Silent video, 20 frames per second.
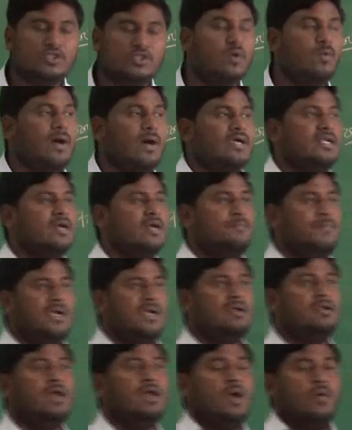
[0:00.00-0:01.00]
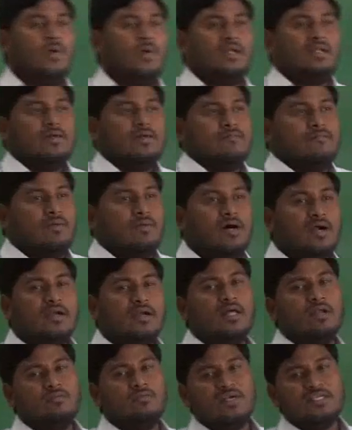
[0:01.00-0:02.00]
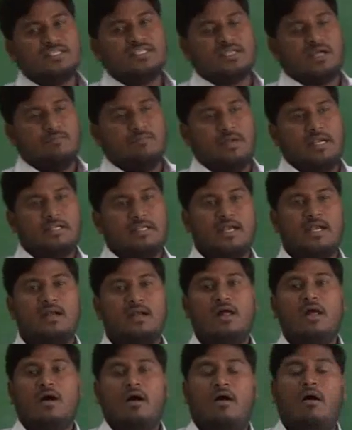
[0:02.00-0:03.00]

So what happened? When the murder was committed,